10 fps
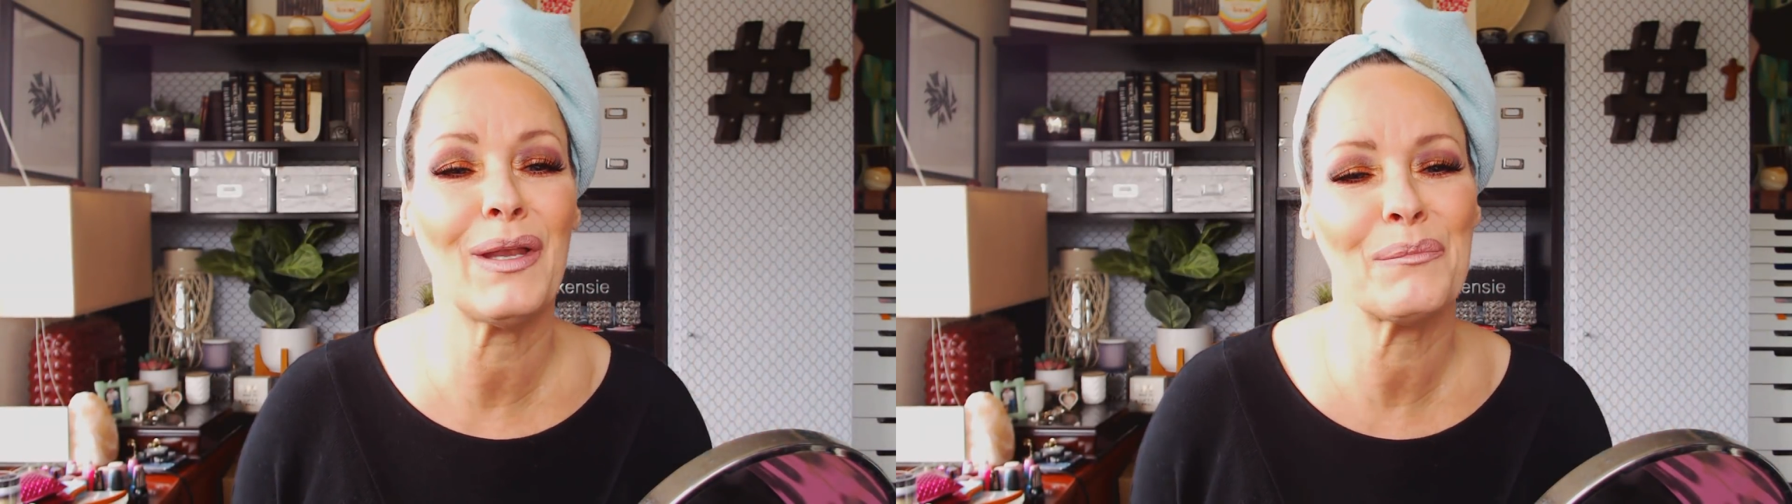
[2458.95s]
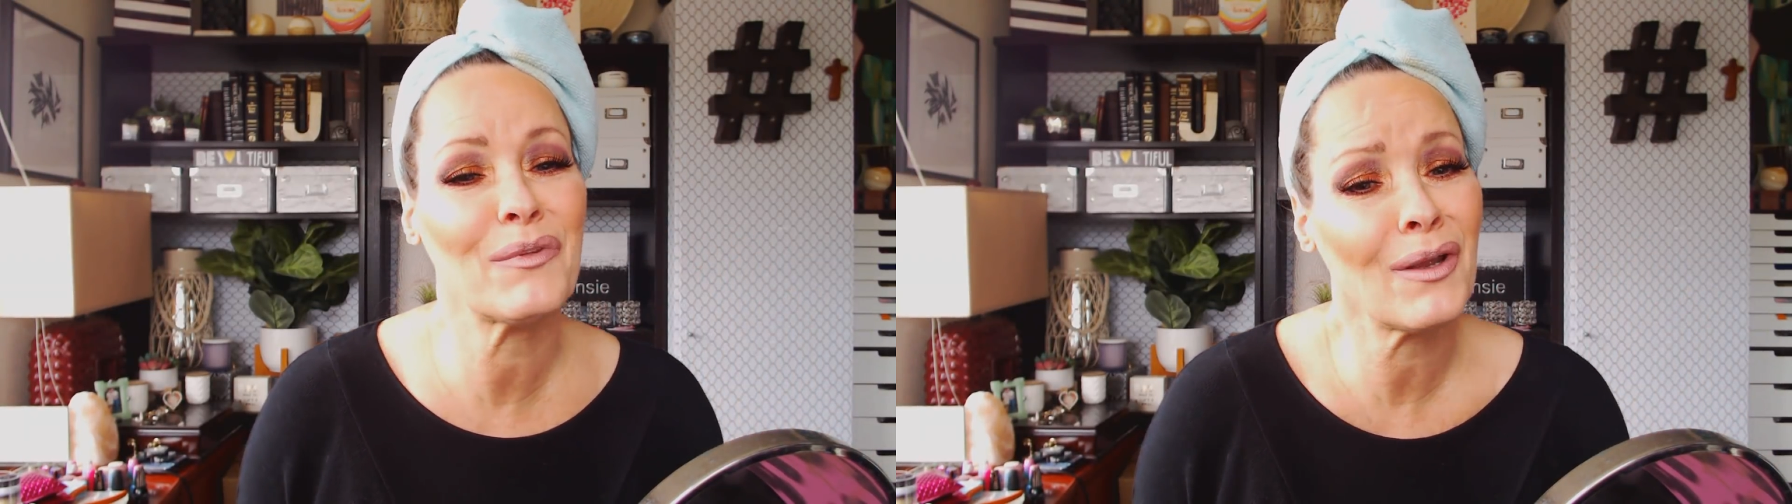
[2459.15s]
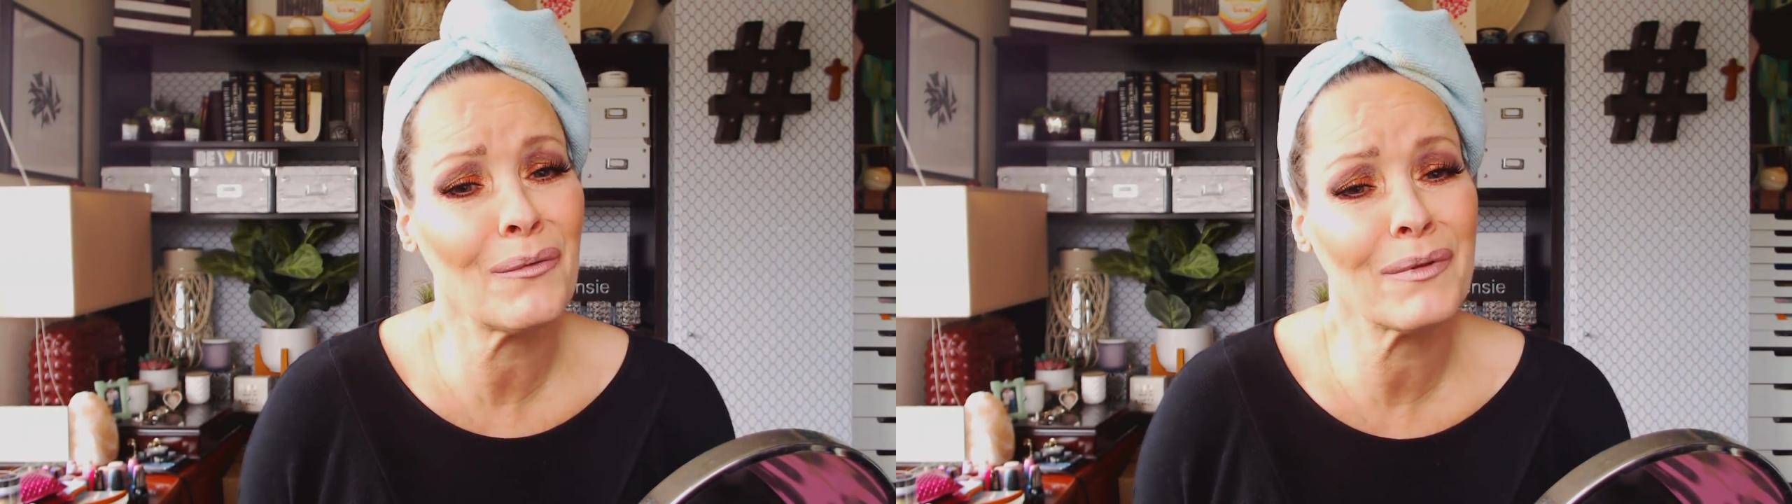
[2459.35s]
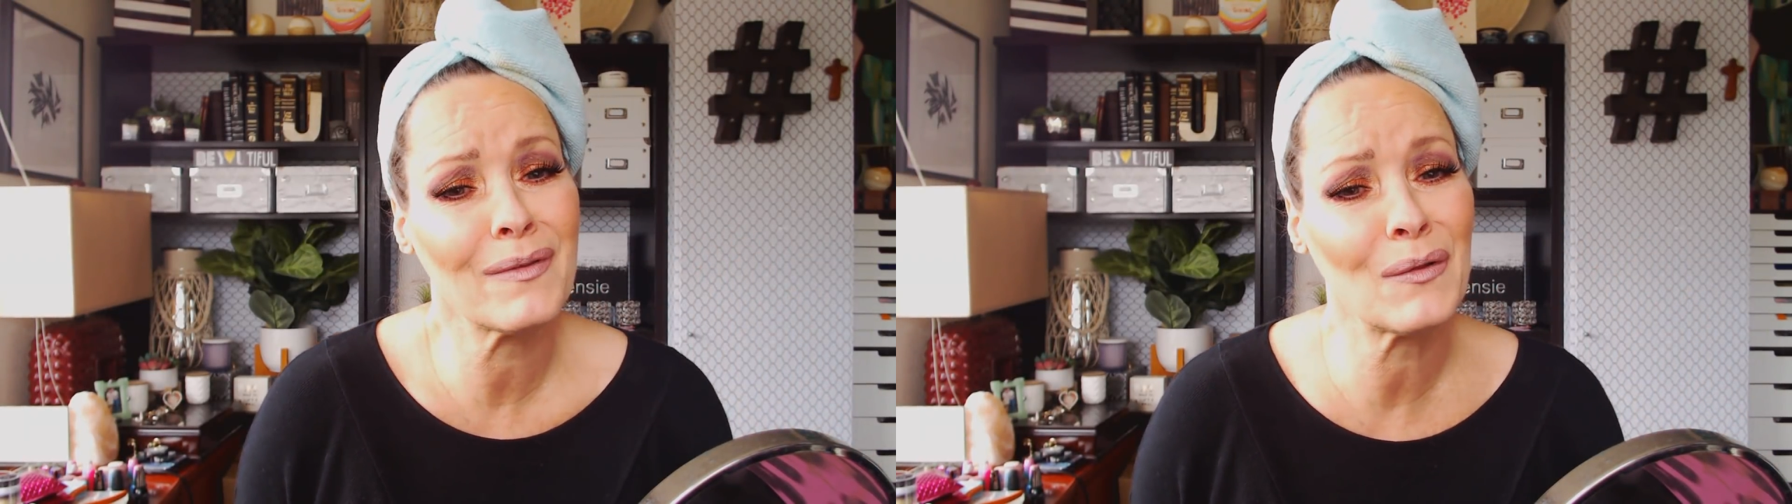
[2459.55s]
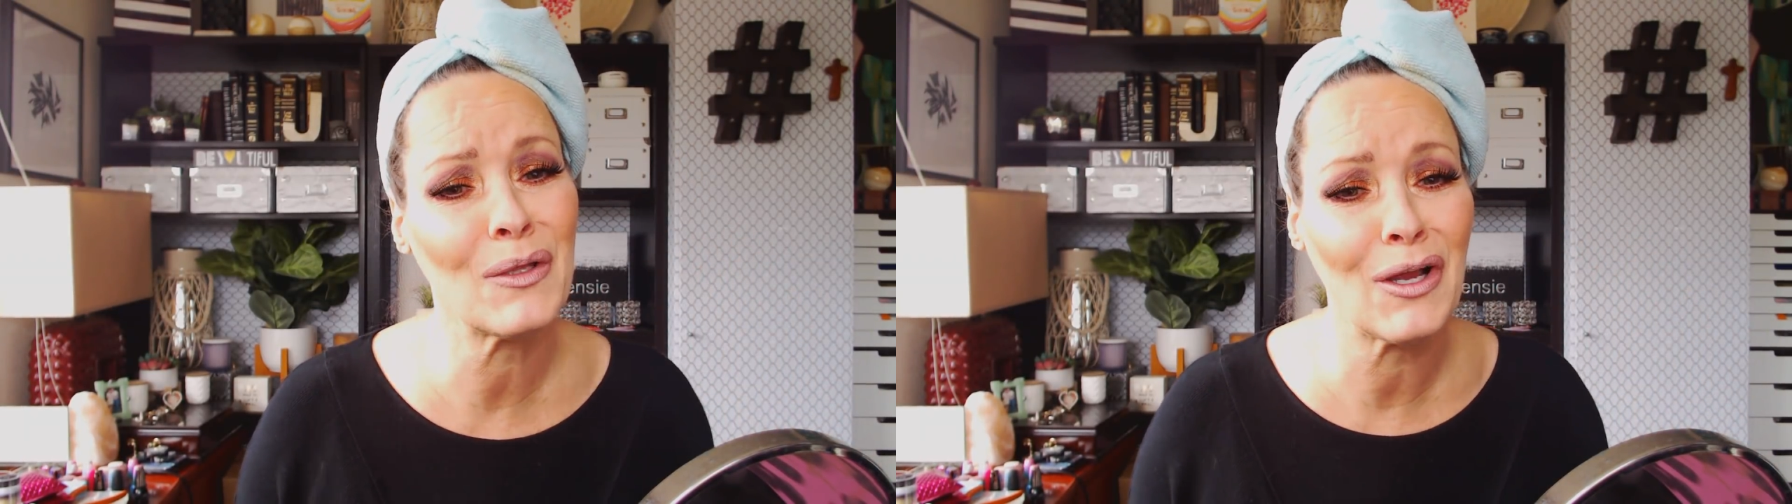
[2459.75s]
and I'm sorry it was
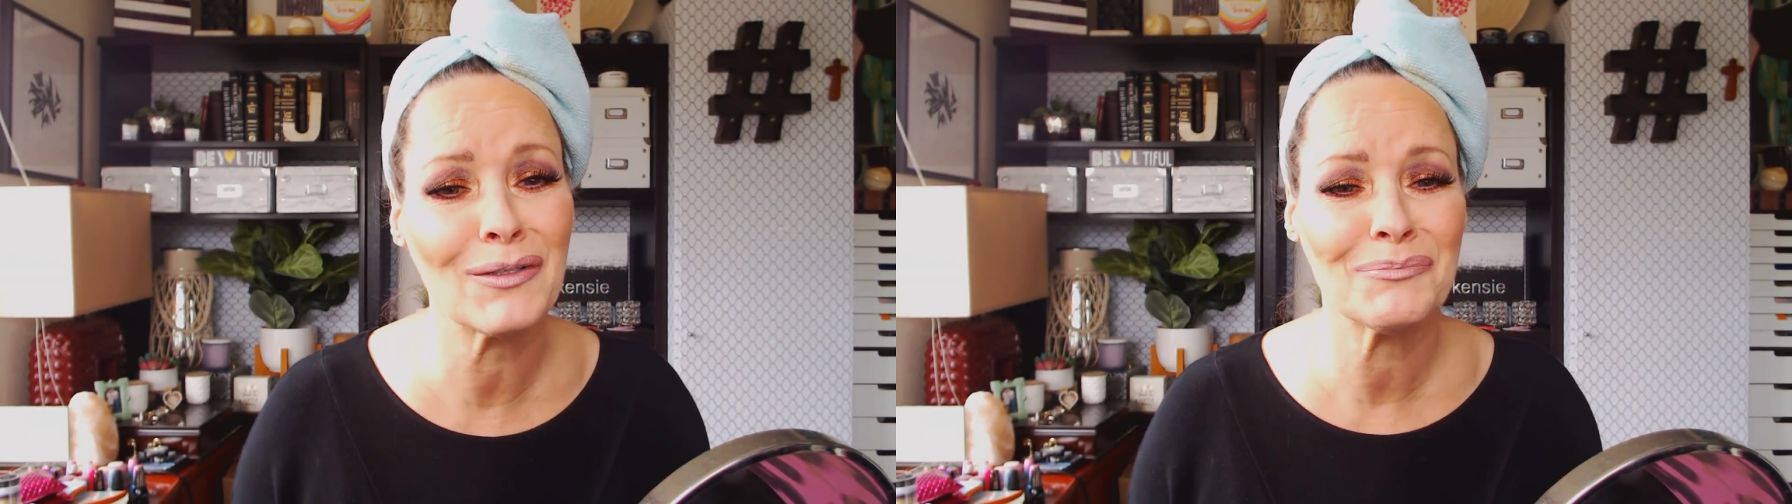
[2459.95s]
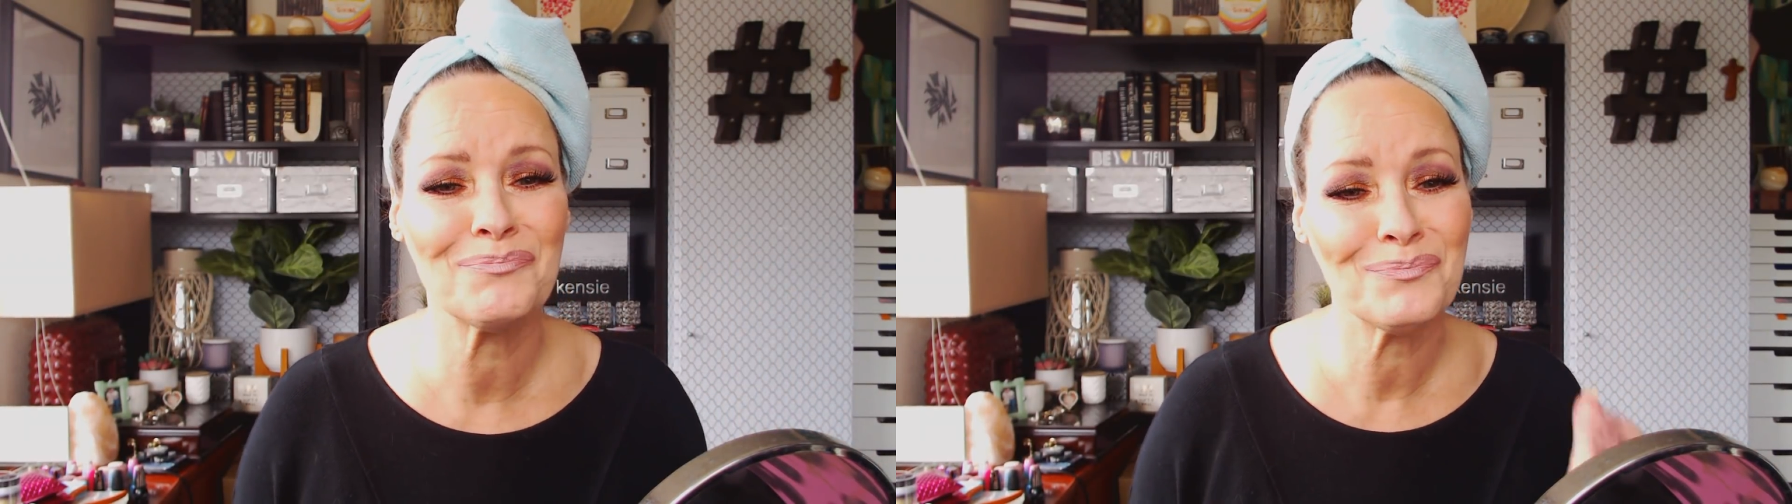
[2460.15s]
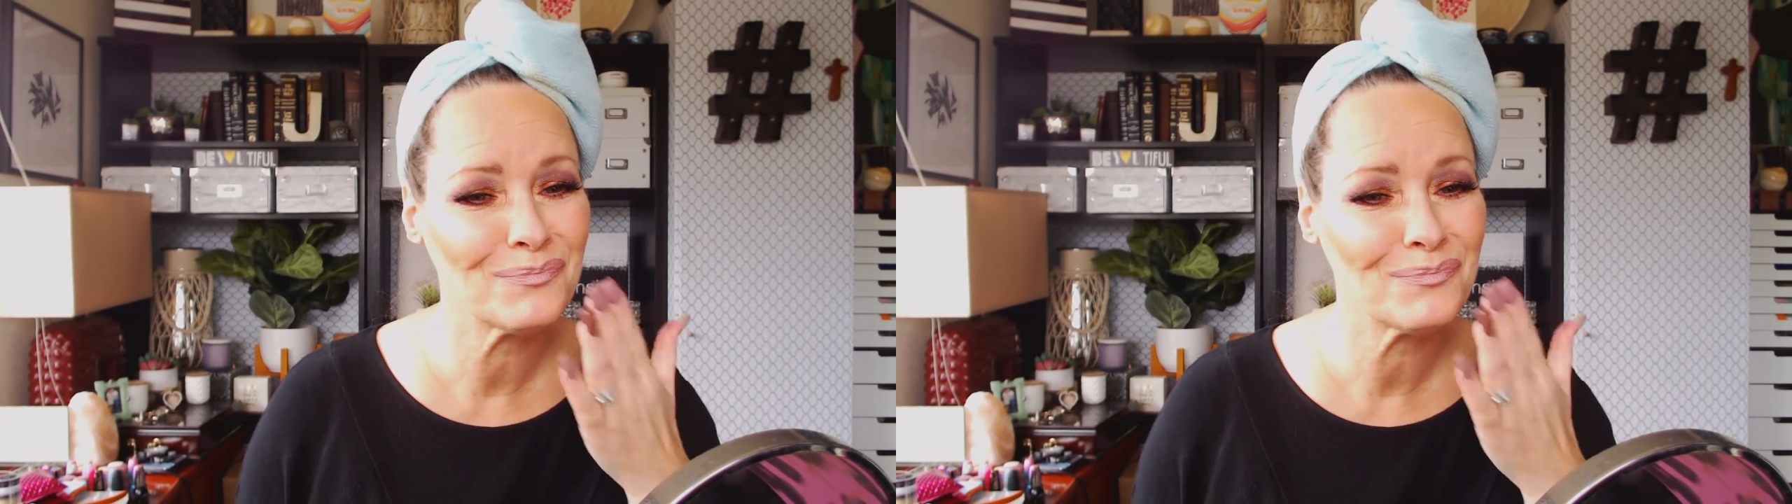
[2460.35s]
so long.